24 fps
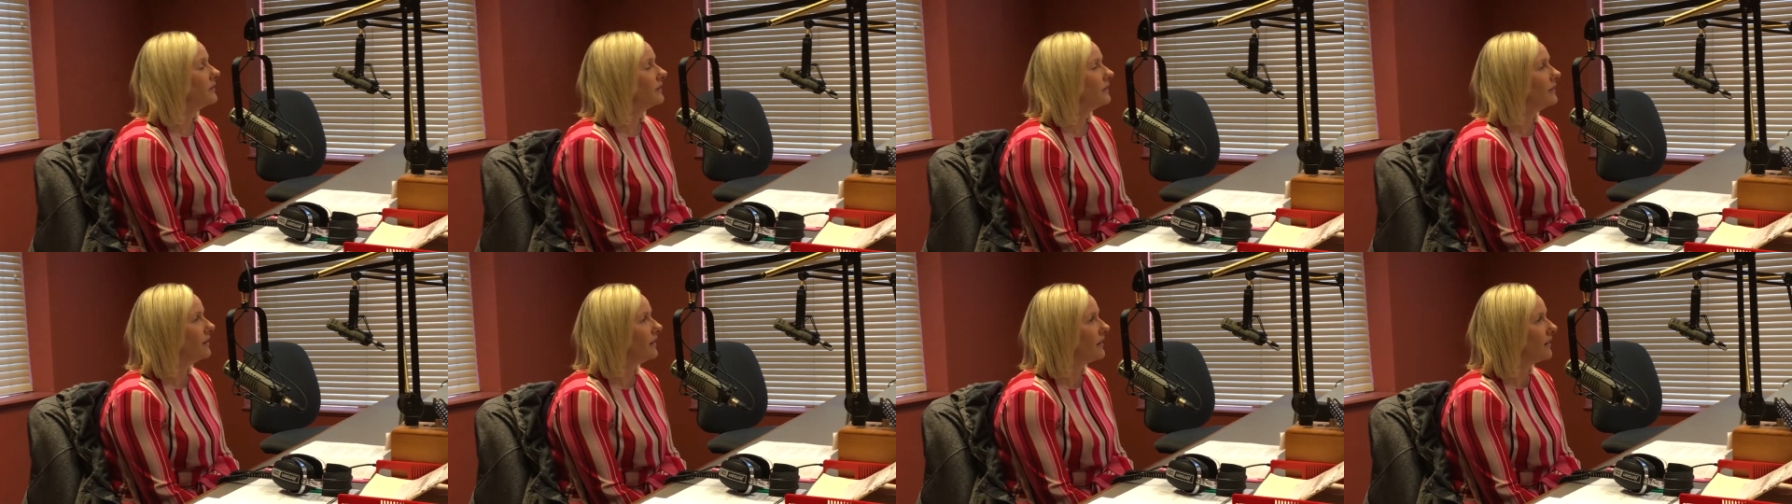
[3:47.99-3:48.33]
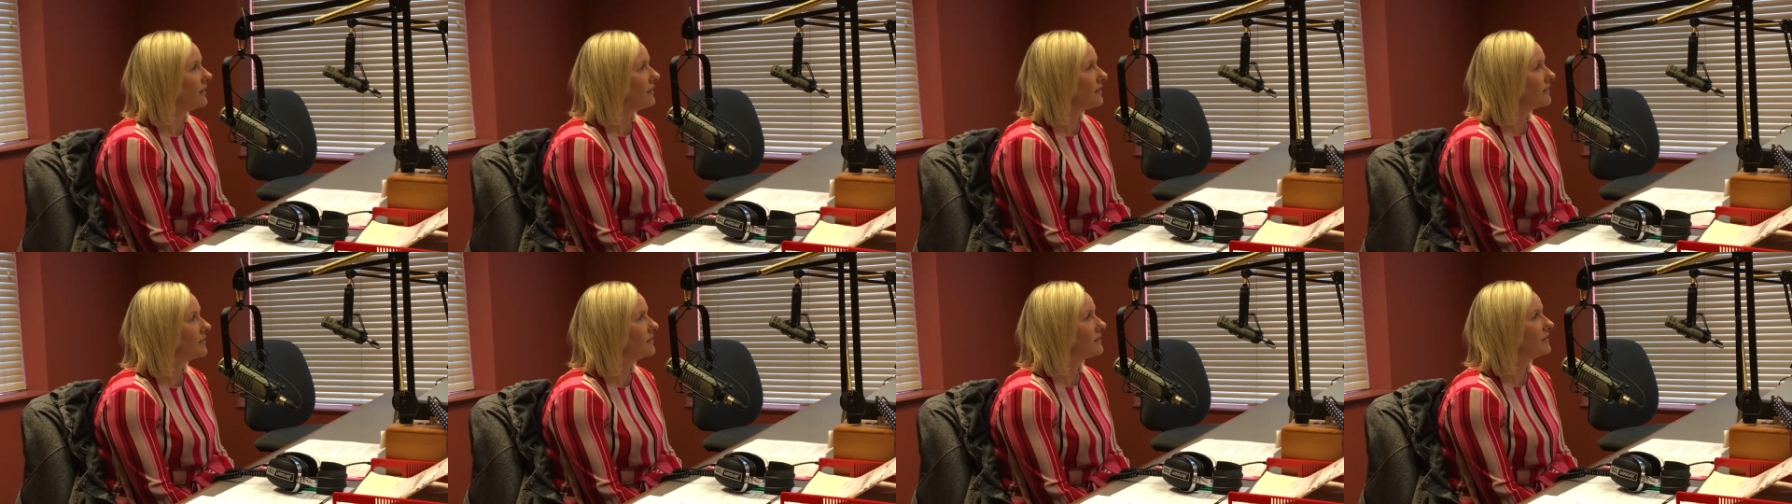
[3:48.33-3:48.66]

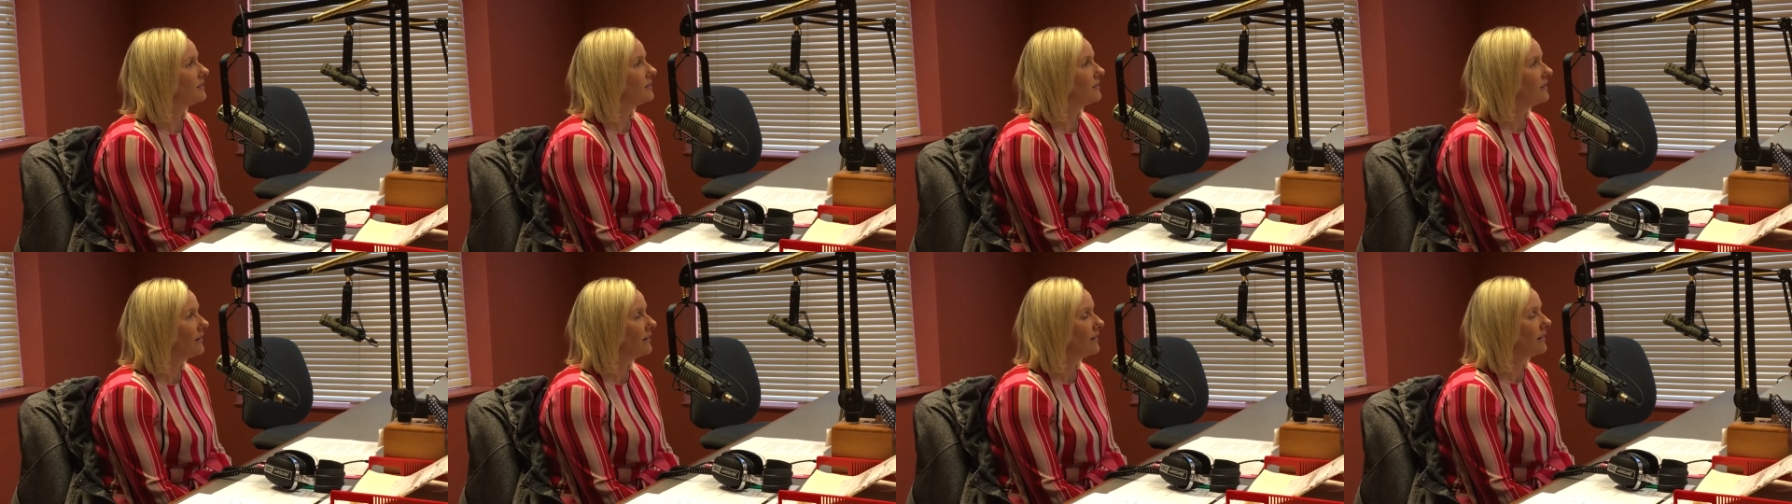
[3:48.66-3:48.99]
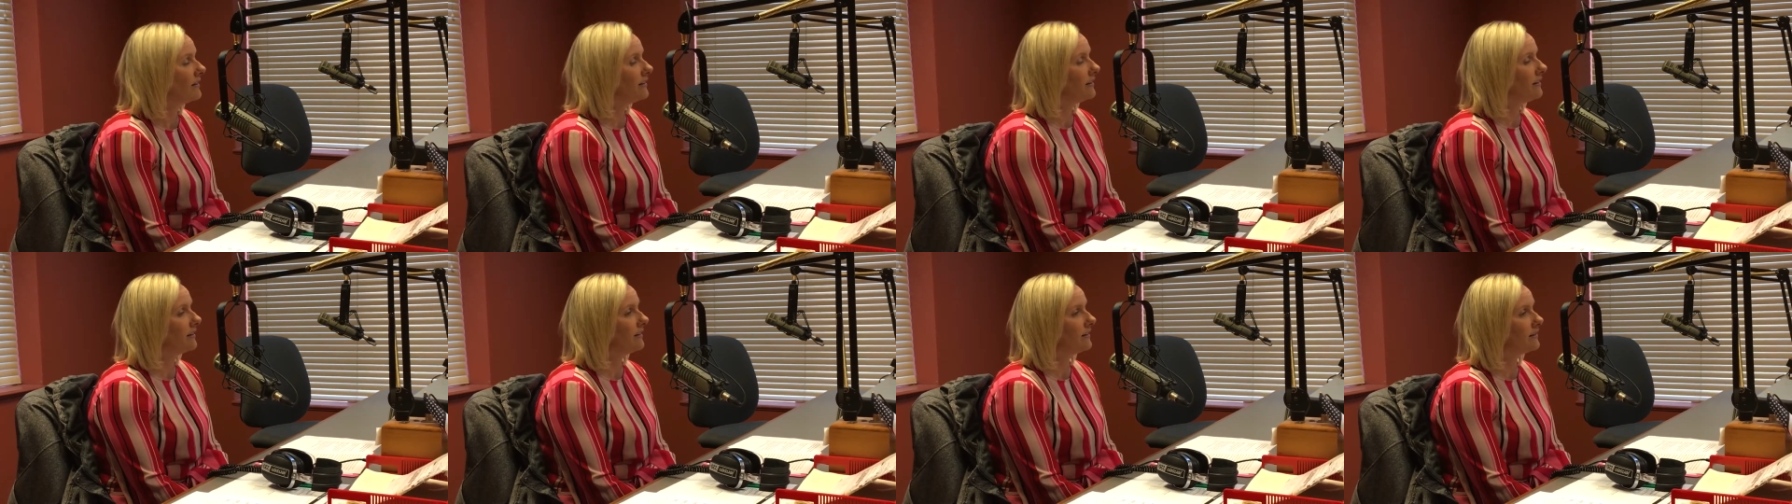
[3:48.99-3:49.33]
Yes, and
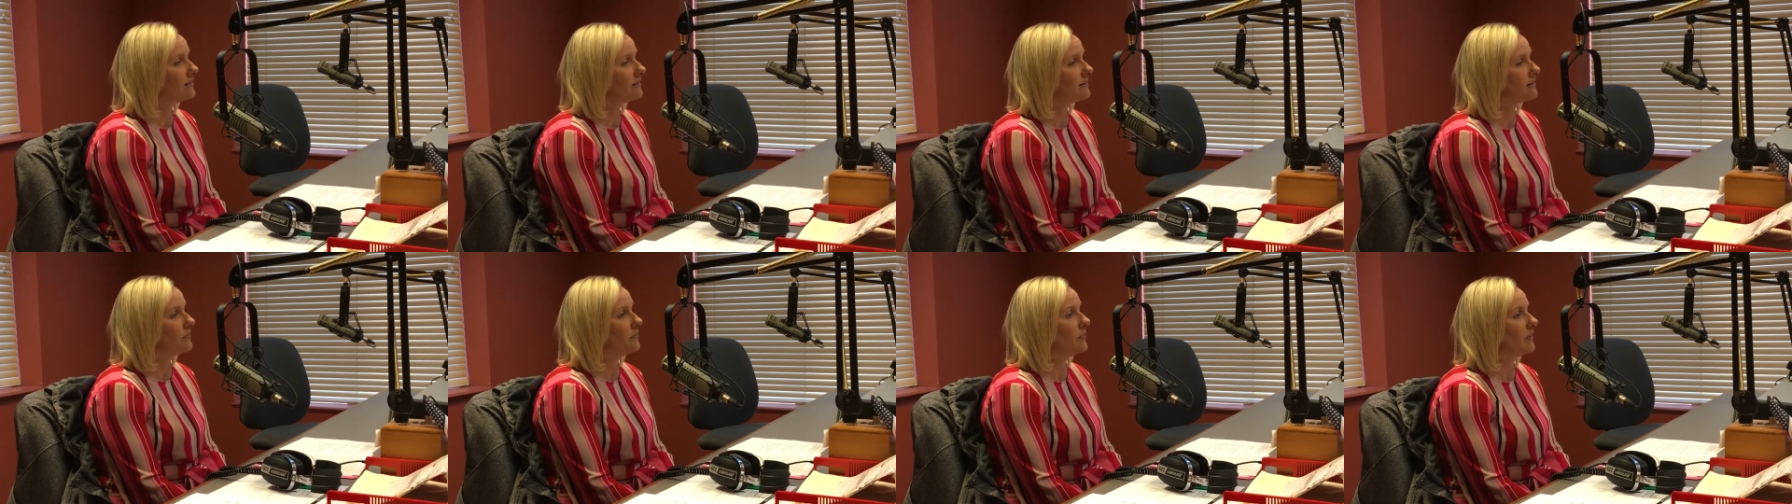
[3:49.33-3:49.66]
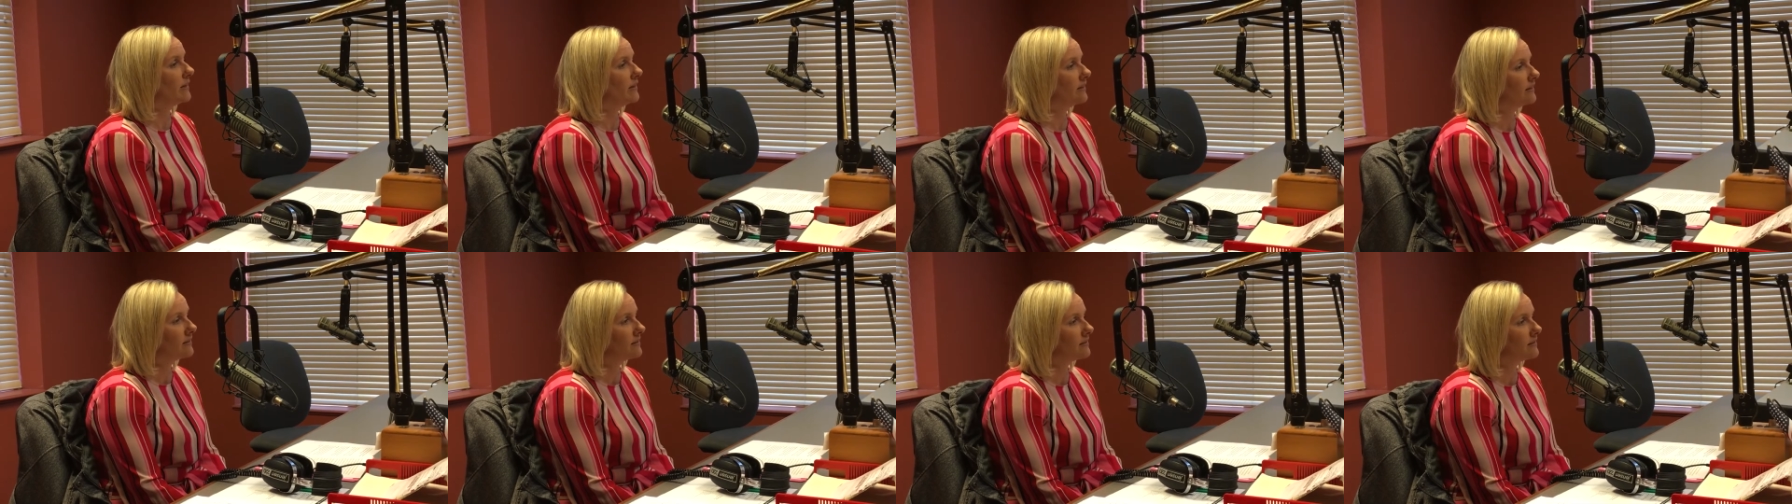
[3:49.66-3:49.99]
I think it's the
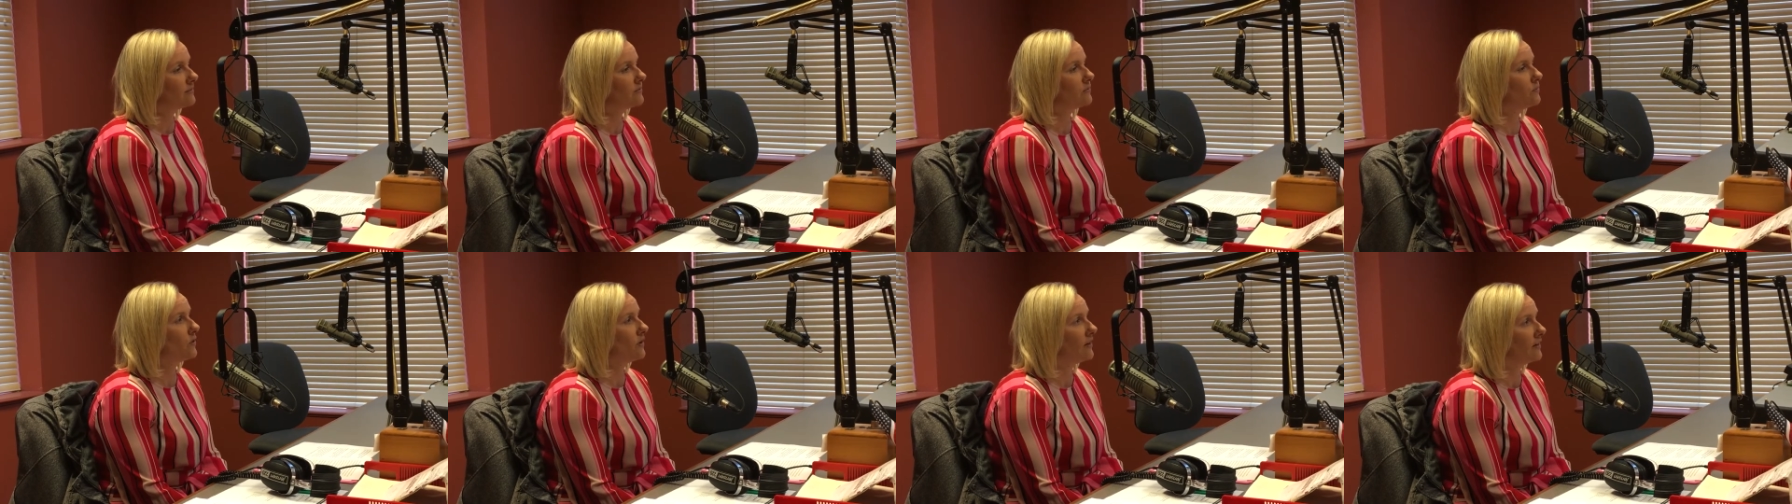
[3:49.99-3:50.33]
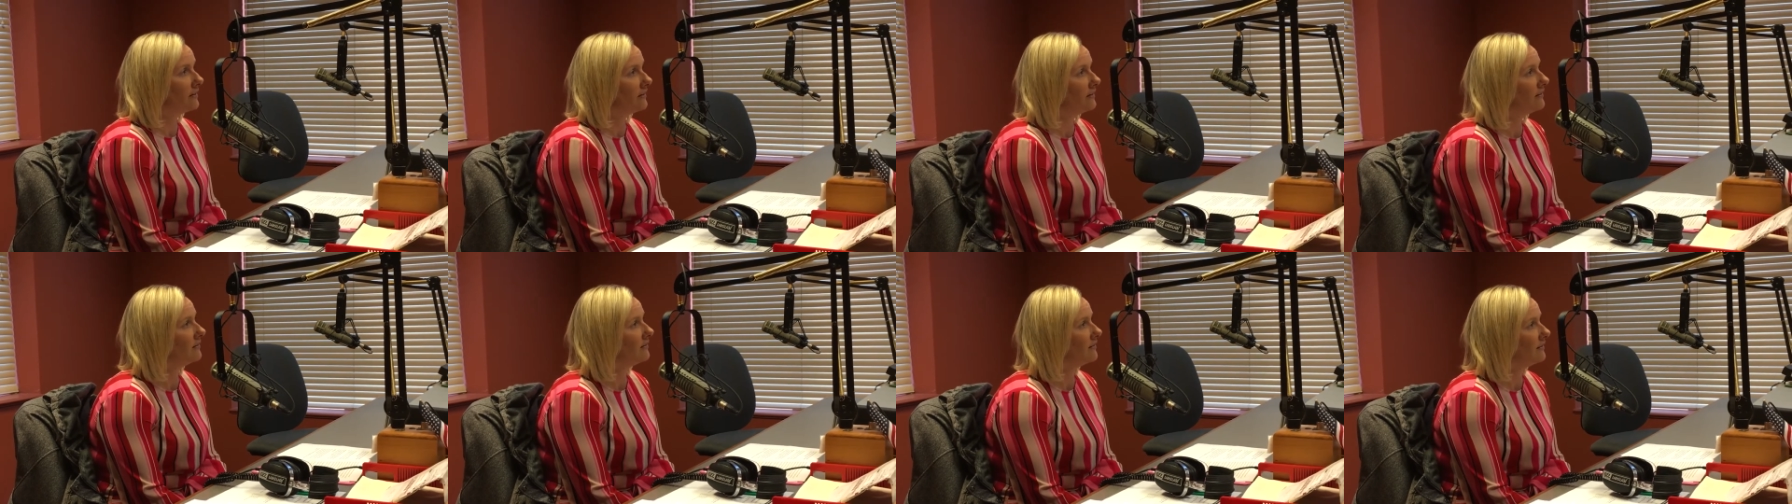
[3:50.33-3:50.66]
biggest
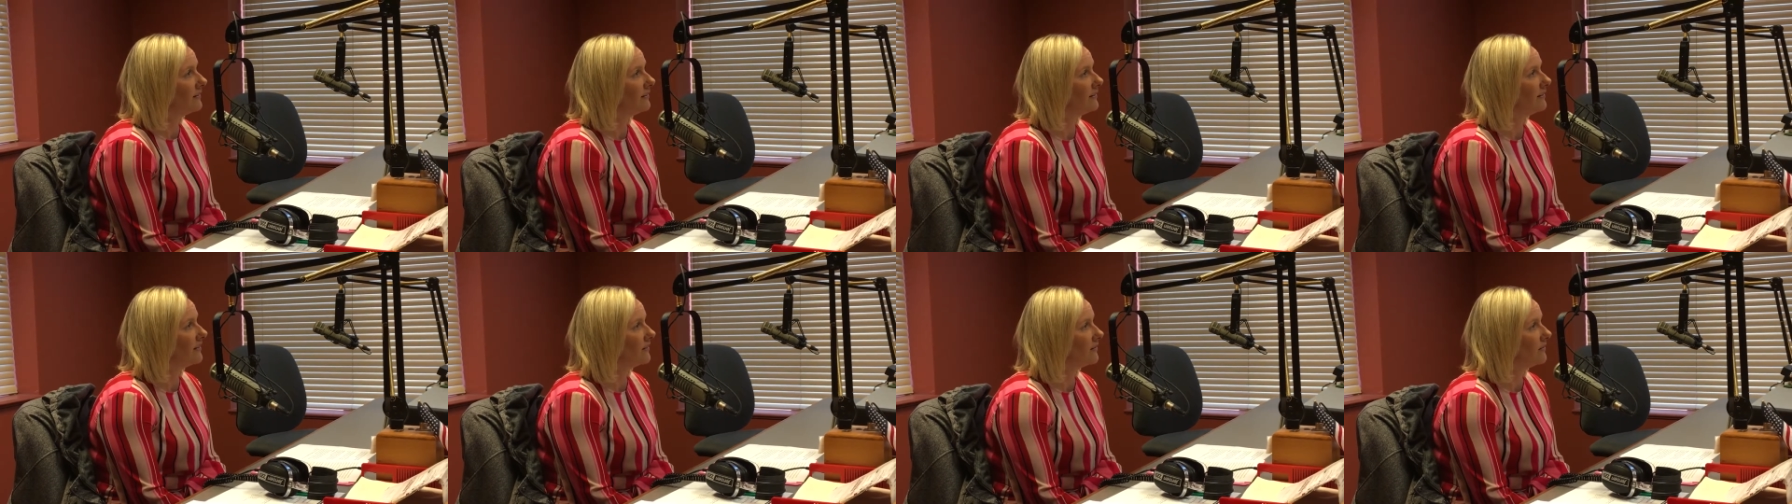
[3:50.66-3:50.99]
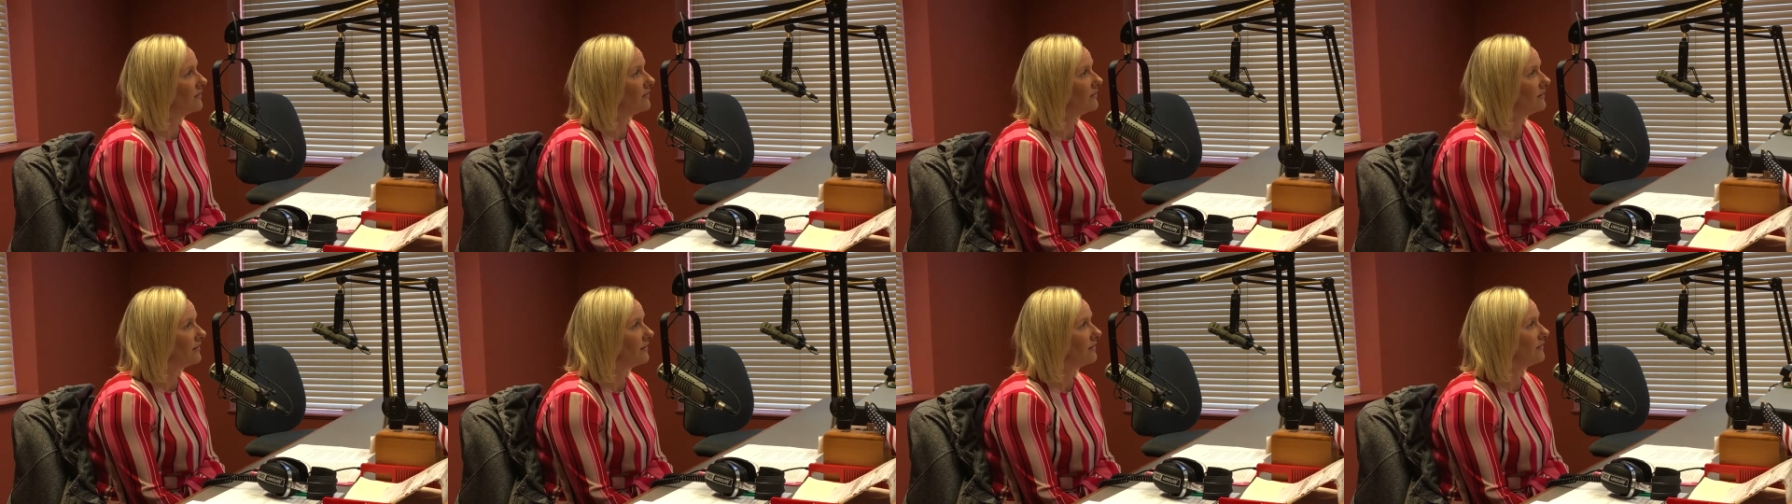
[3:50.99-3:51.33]
one, you
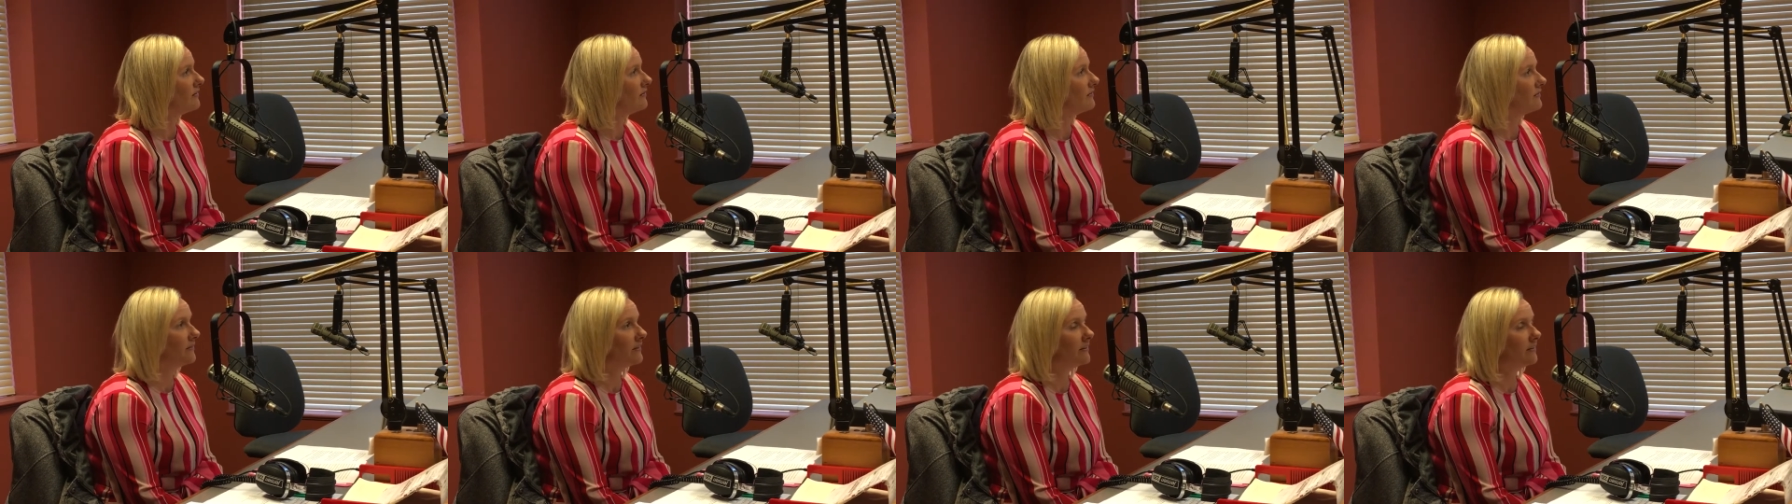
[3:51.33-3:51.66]
know,